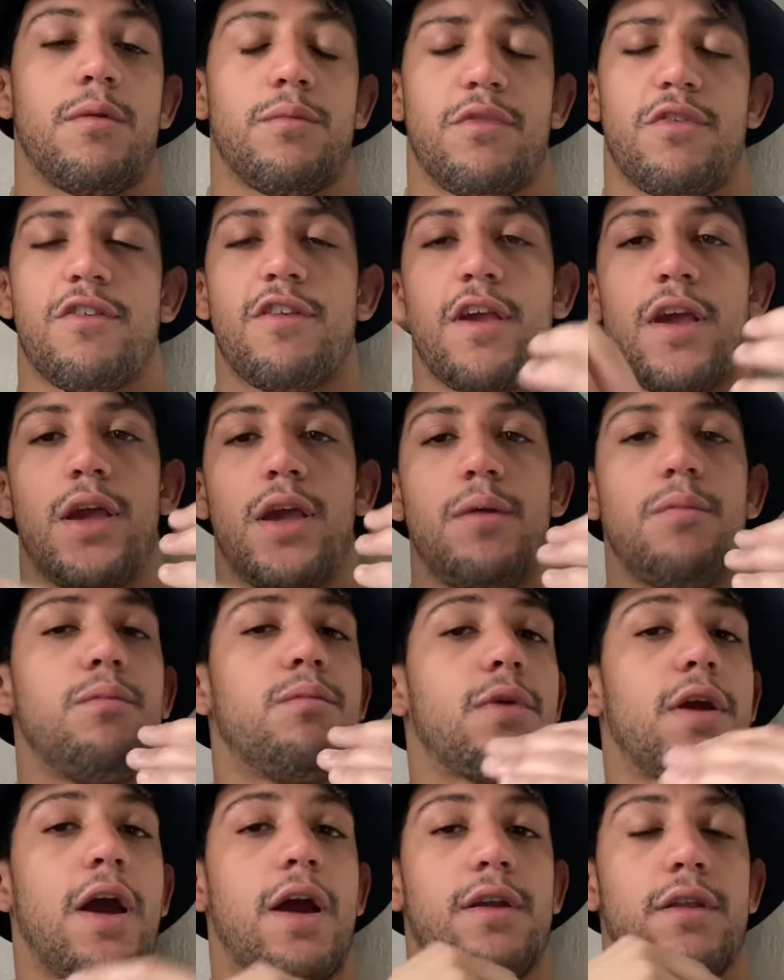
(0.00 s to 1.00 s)

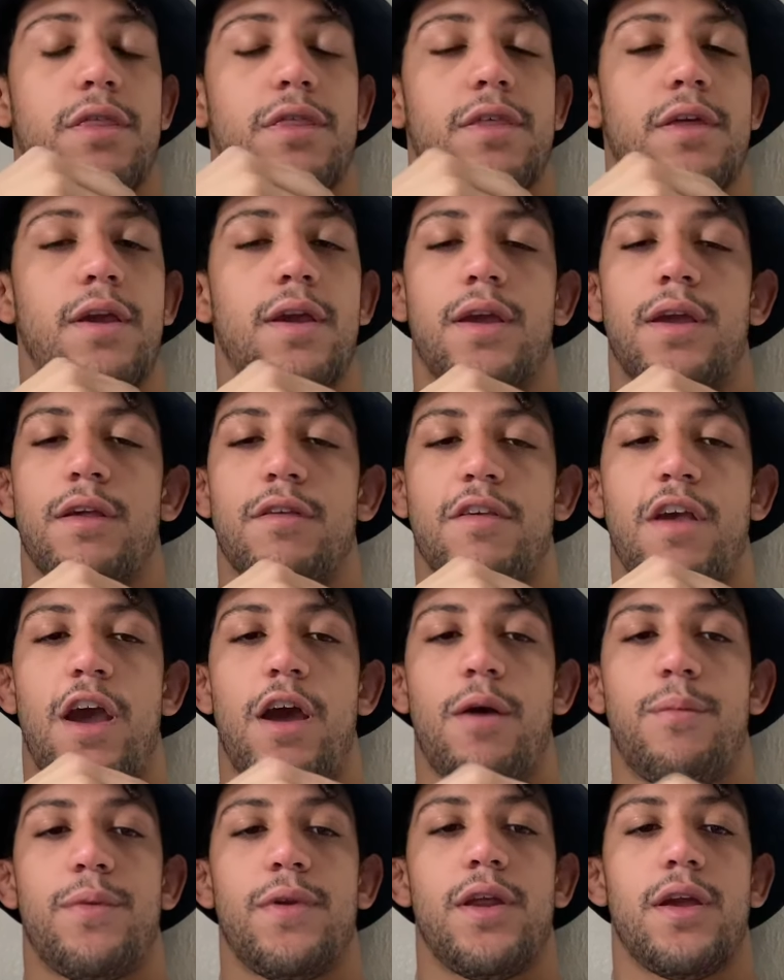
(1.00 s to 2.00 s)
Same kind of thing is
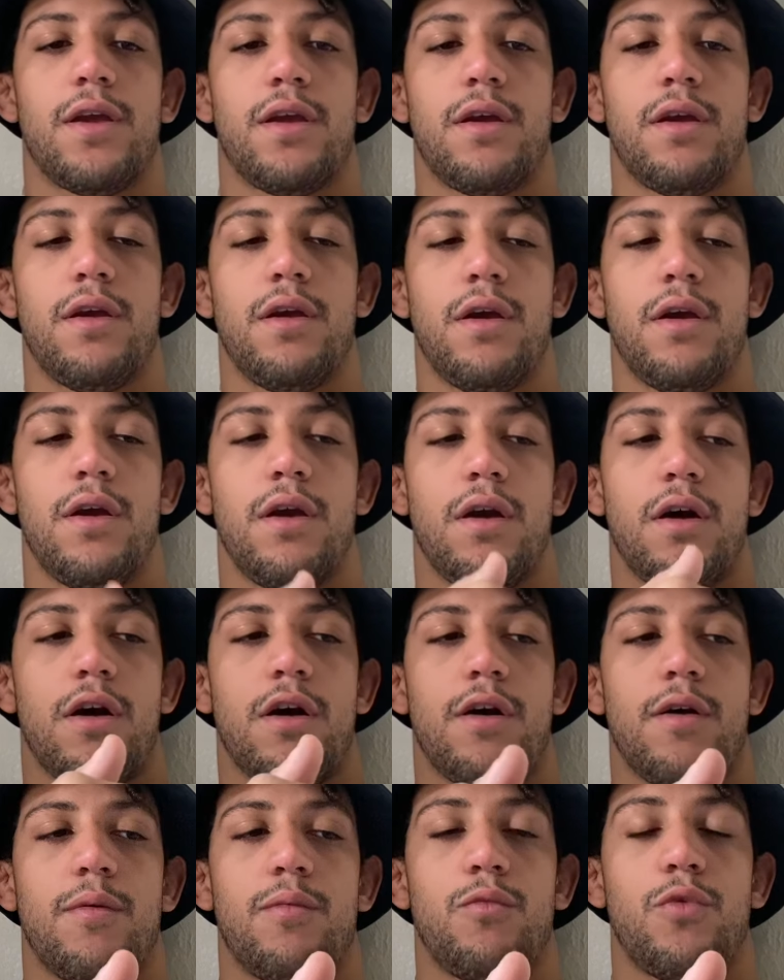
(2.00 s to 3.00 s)
happening
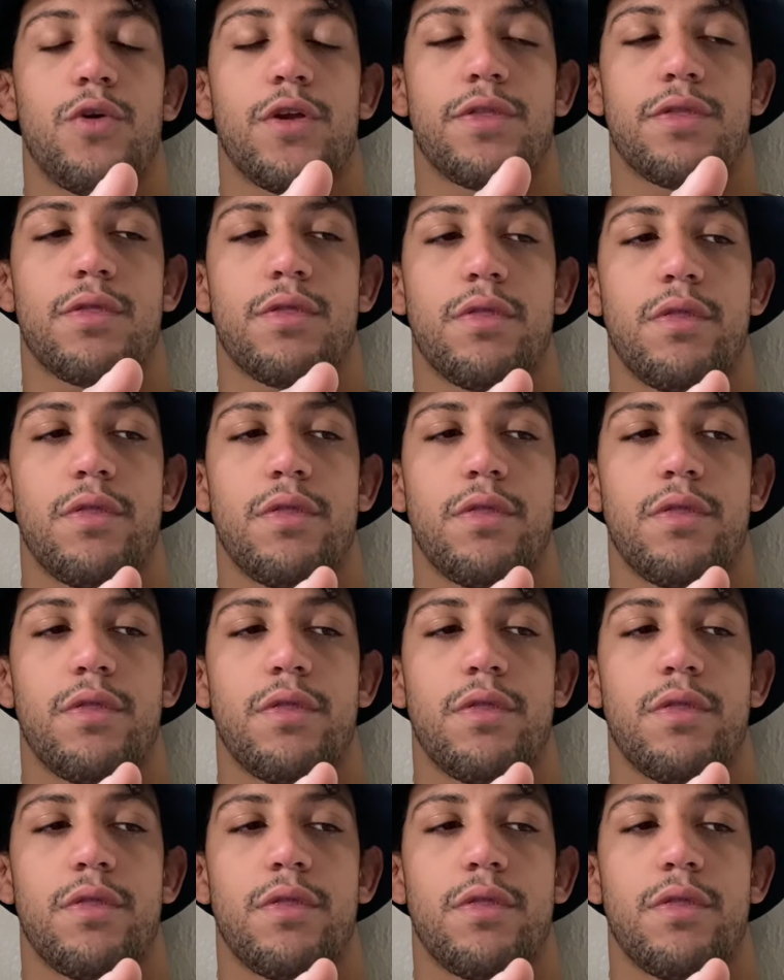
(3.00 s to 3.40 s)
with